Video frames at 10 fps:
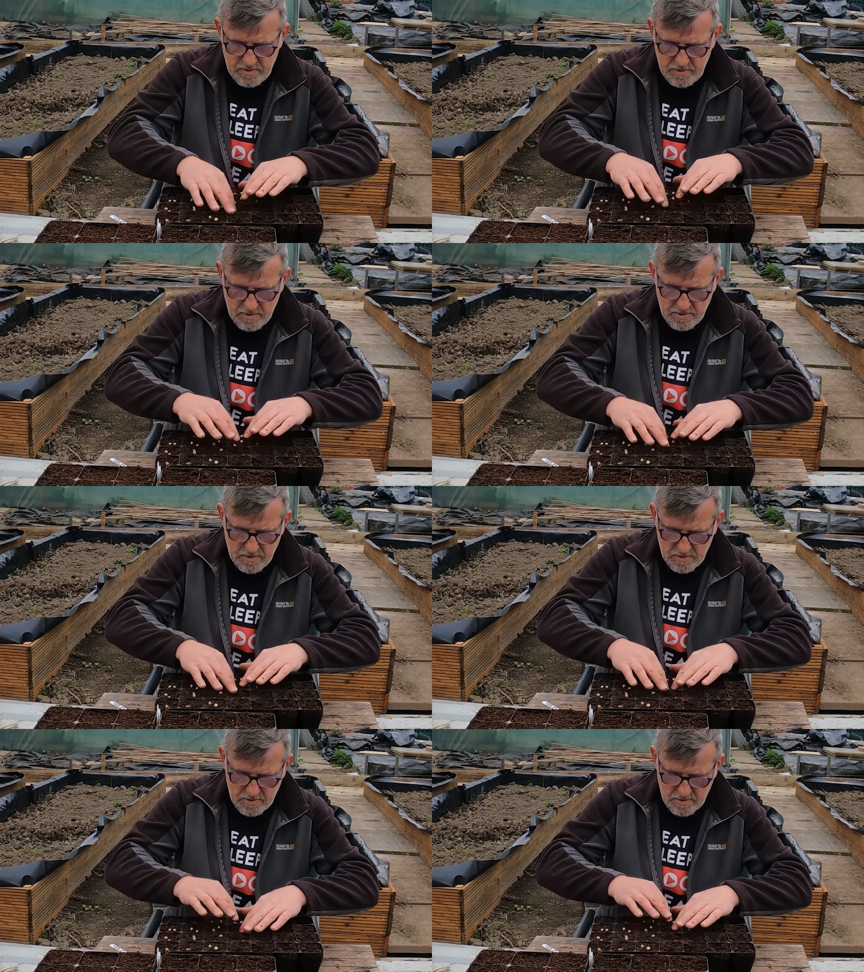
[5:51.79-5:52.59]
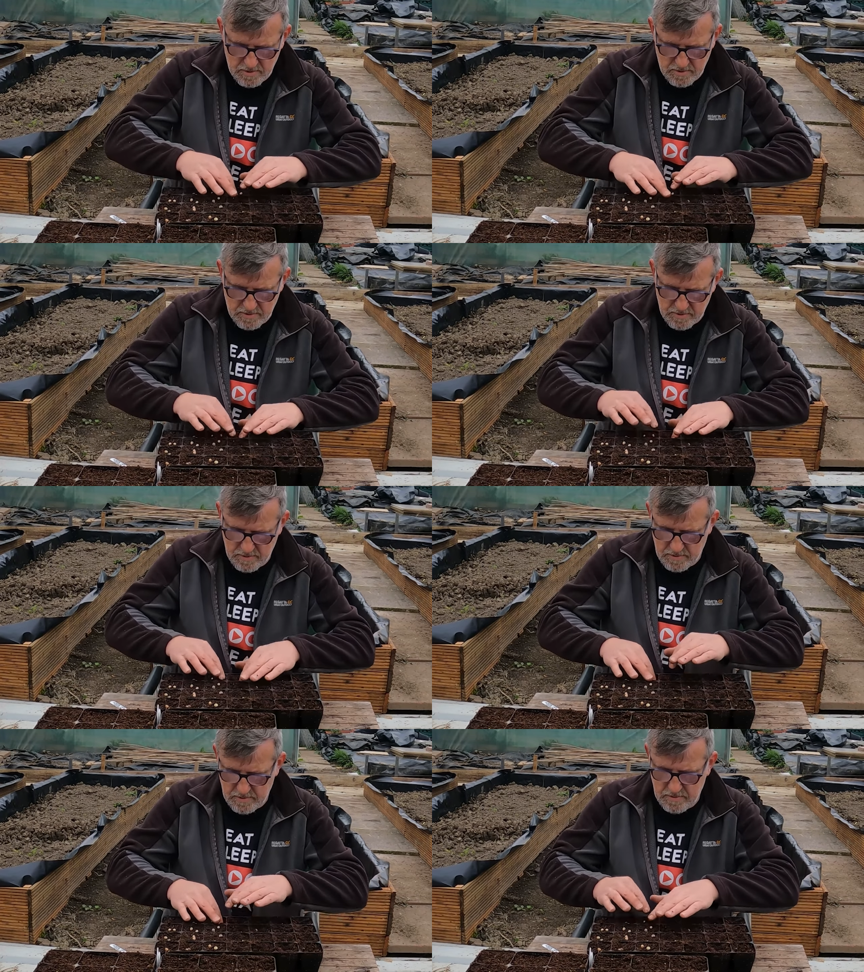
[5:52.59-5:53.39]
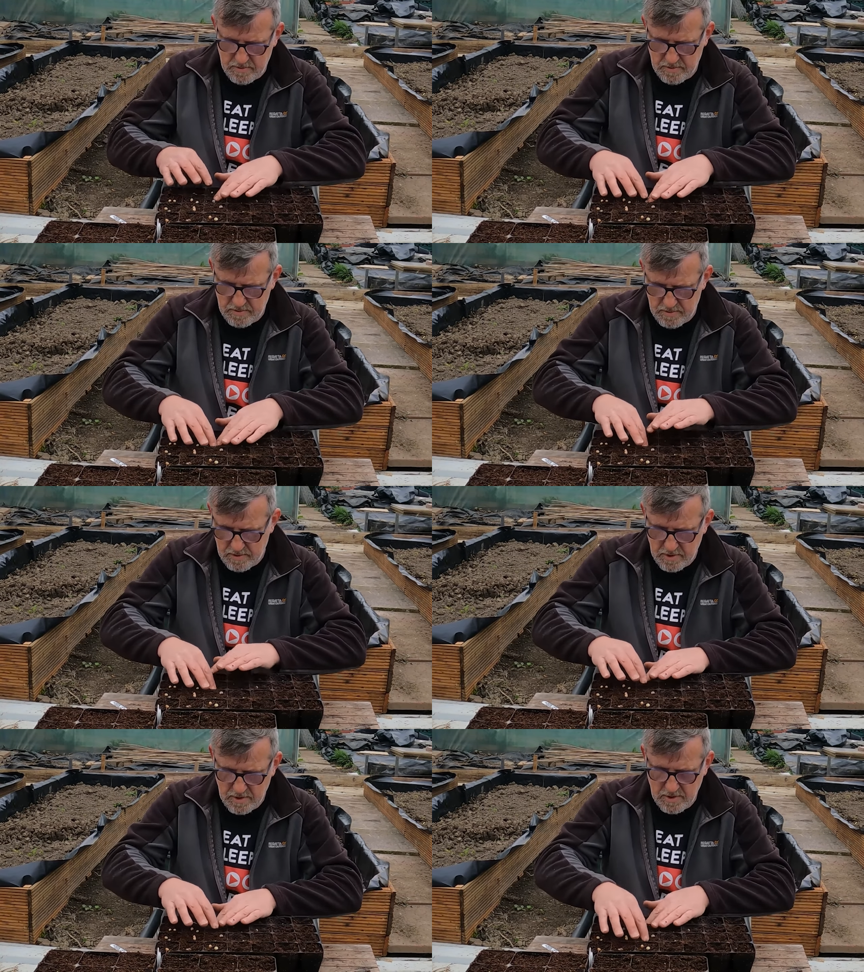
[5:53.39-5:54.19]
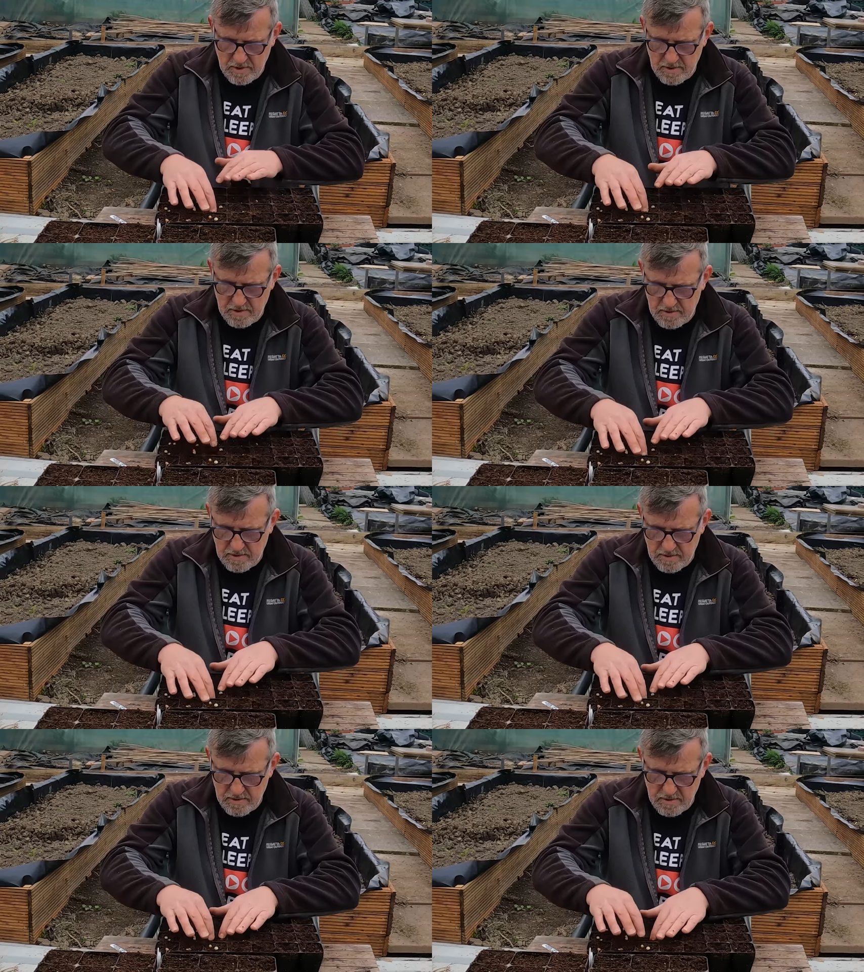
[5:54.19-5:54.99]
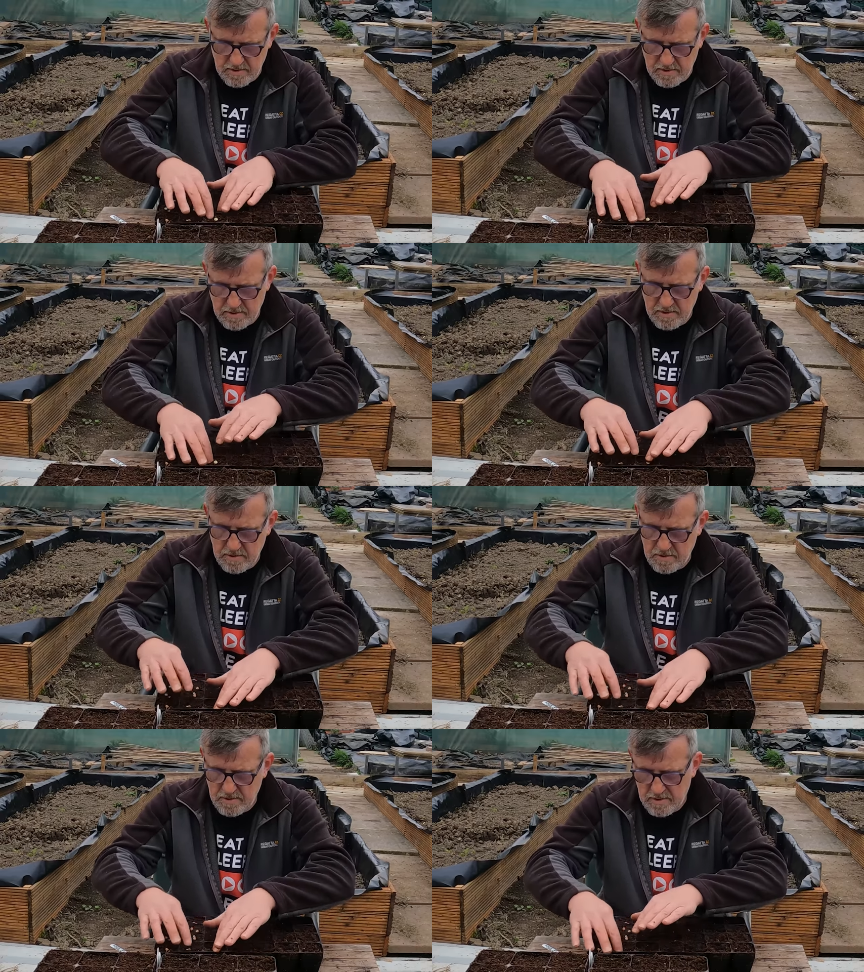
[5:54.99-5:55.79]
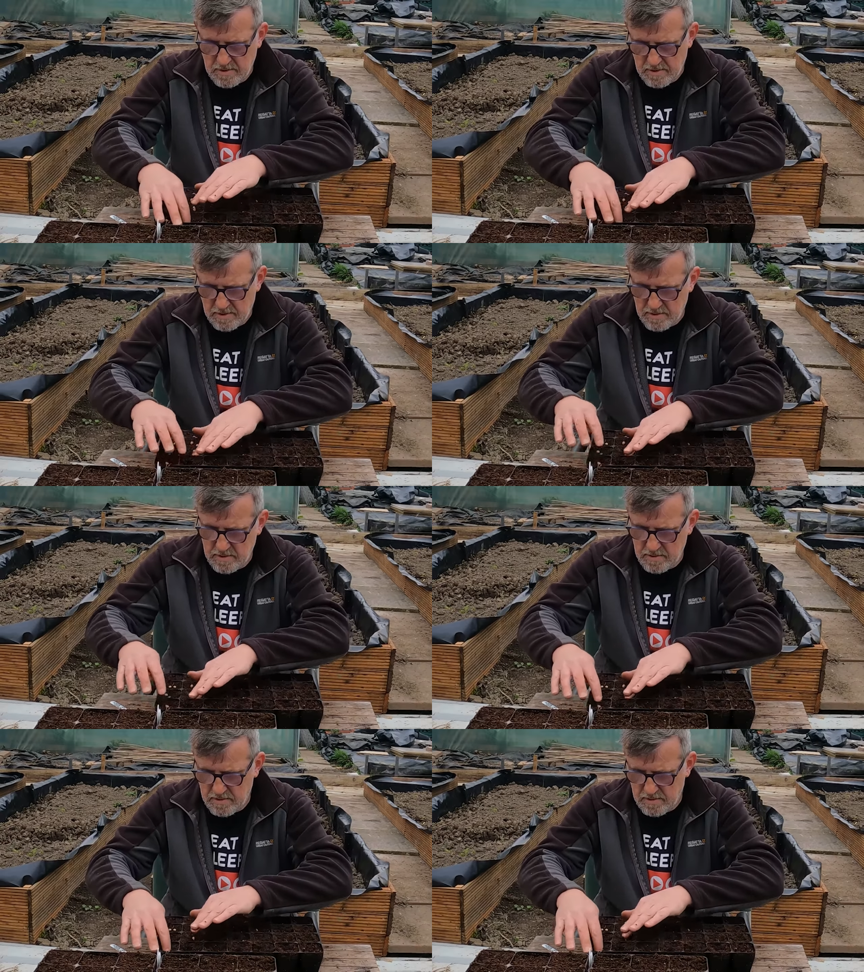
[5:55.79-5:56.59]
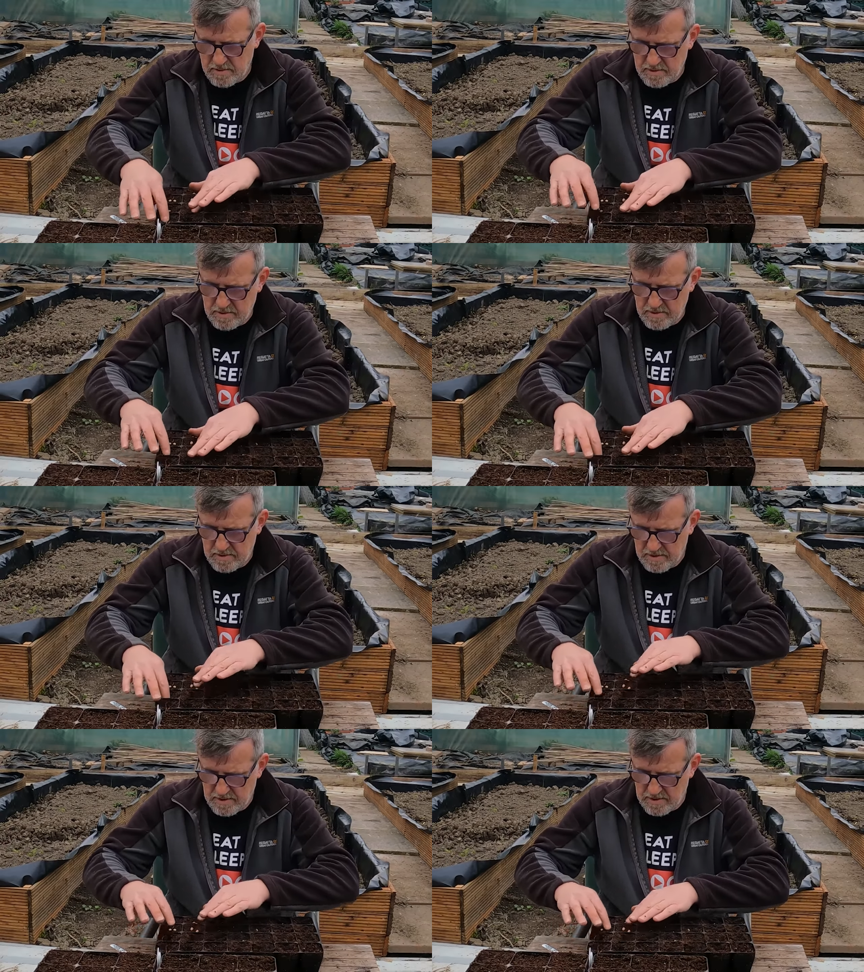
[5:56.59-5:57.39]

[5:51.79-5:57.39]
(no one is talking)